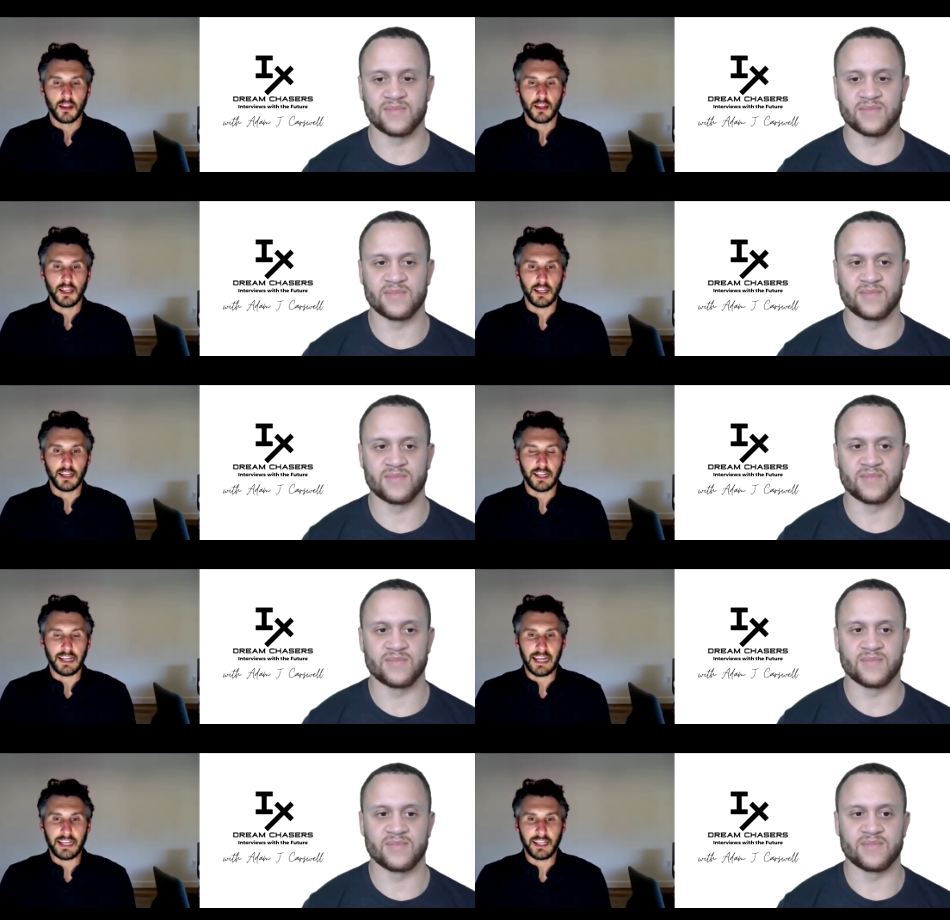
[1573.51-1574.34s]
Speaker 1: in
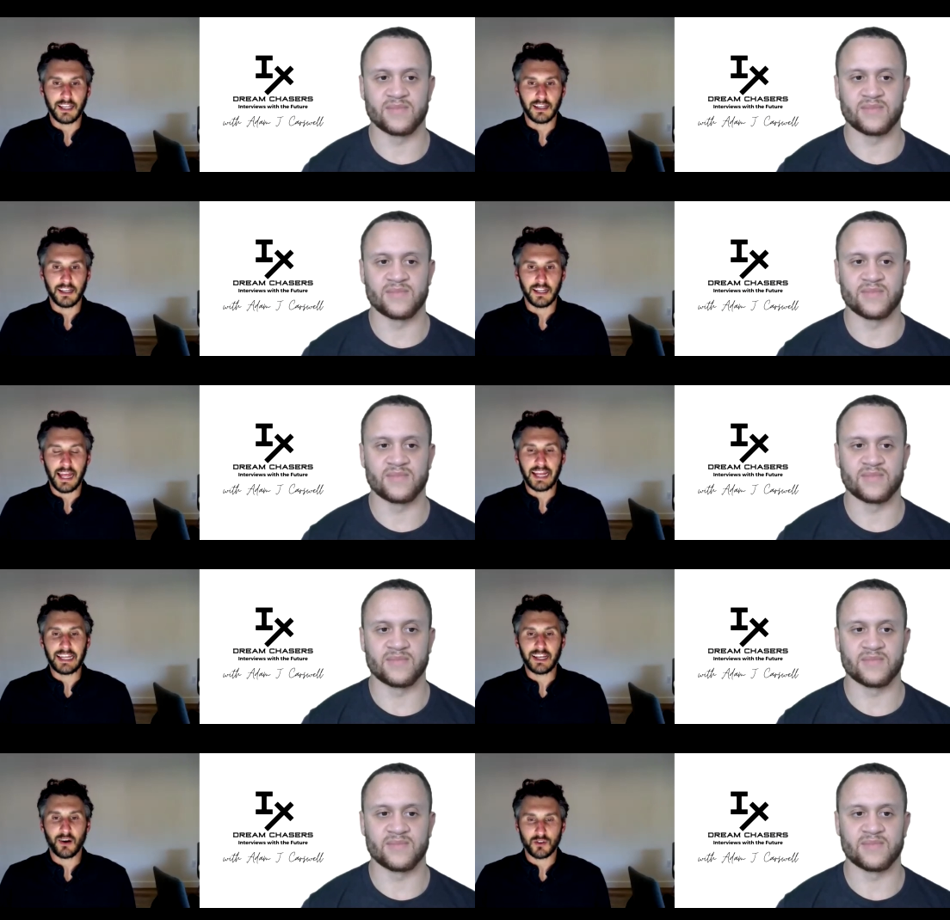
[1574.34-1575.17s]
in any in
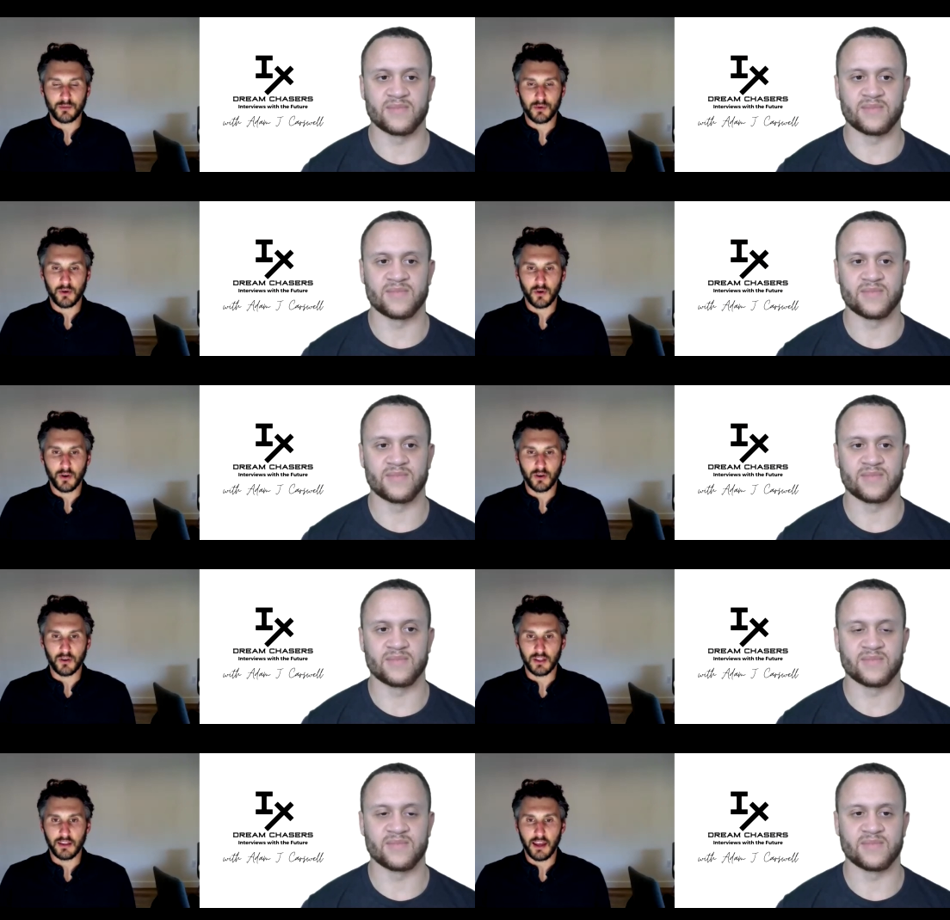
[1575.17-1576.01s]
any
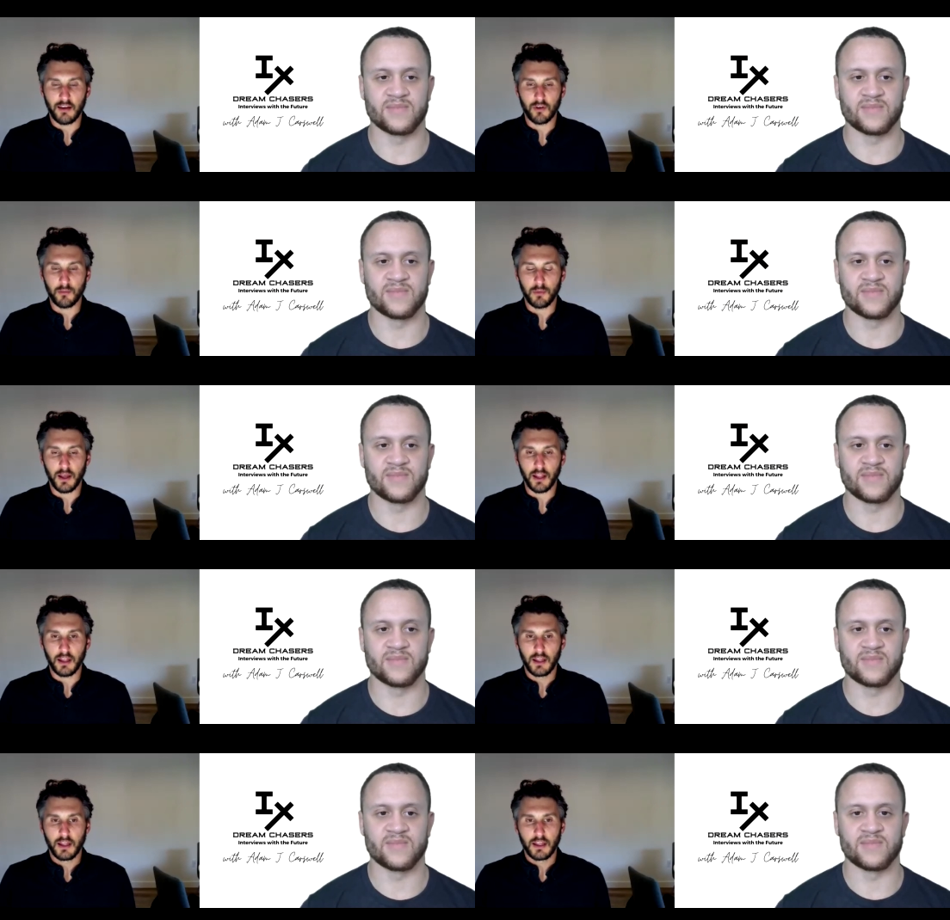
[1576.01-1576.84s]
entrepreneurial endeavor,
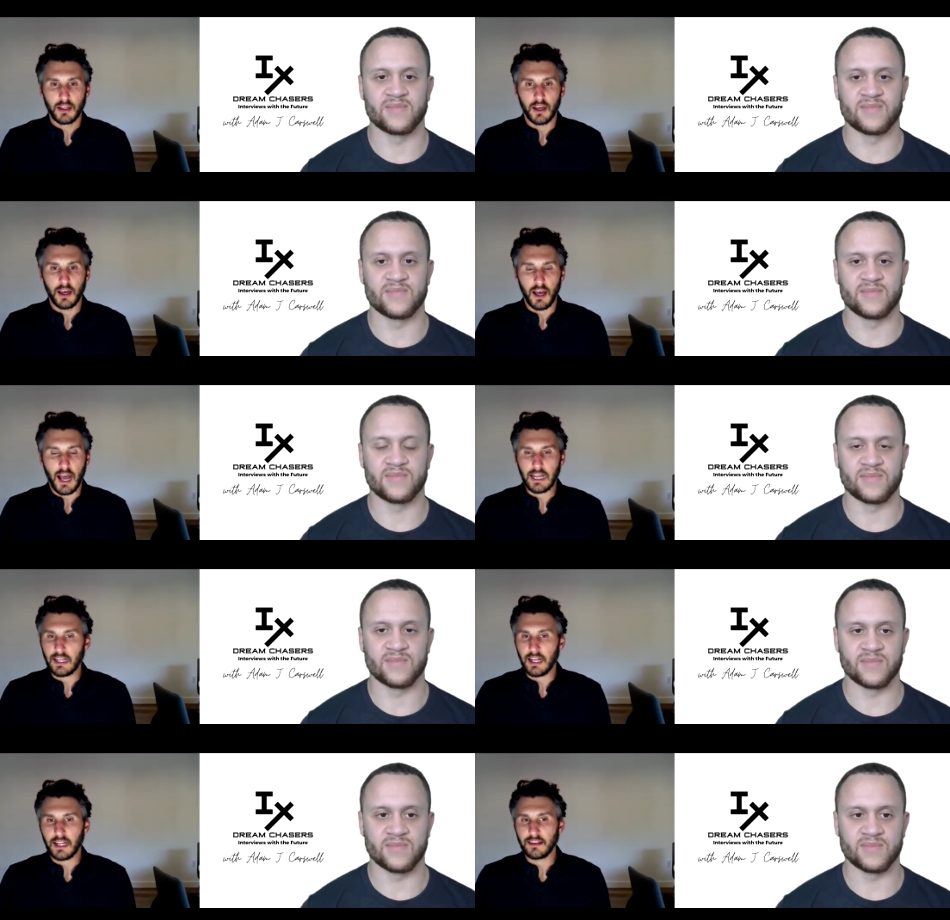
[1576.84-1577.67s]
but uh,
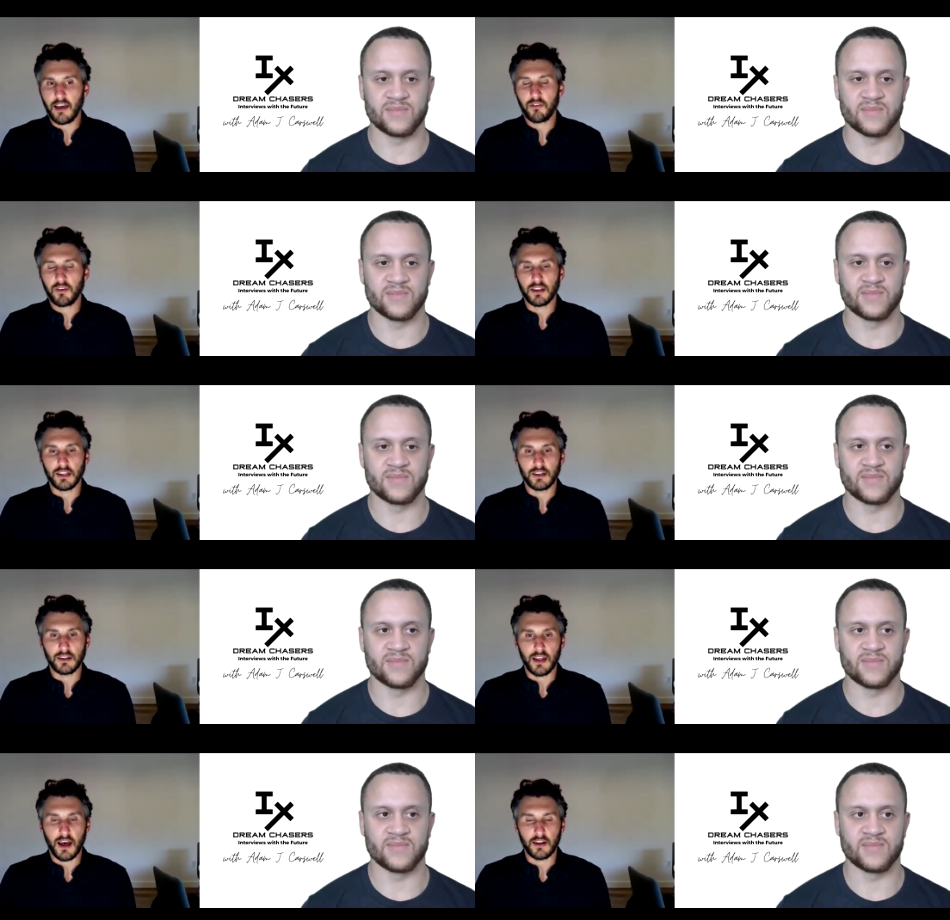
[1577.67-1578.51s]
I, I definitely
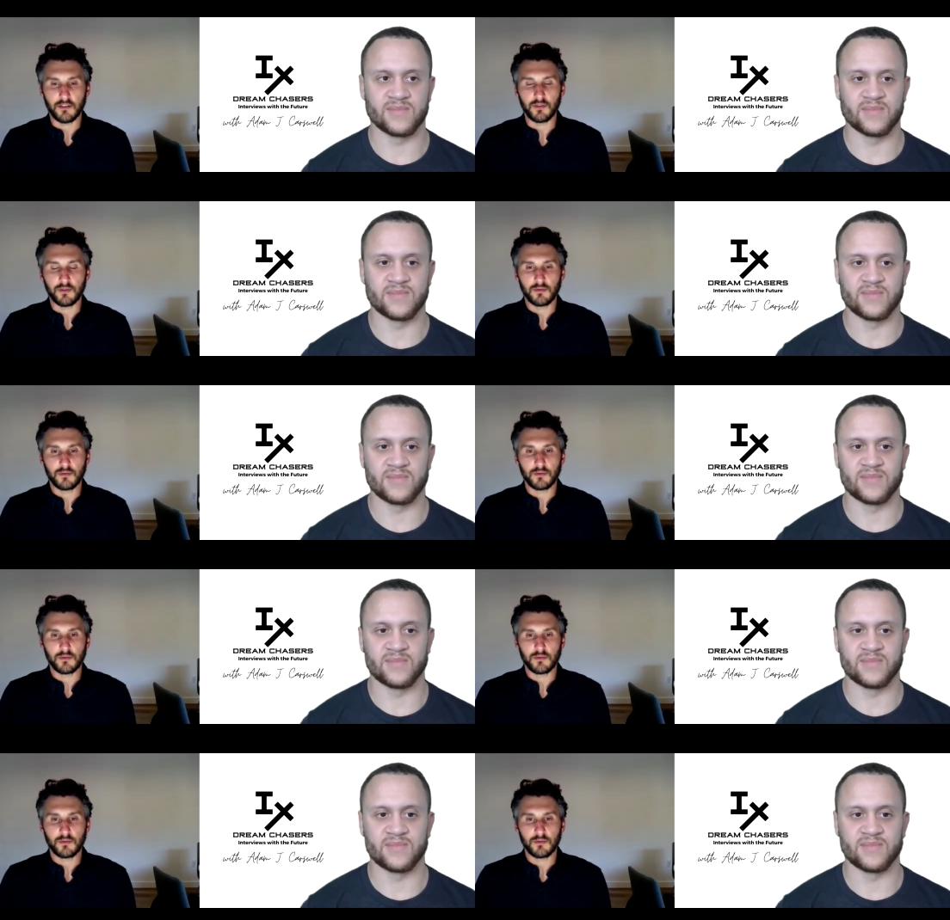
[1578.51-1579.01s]
could not have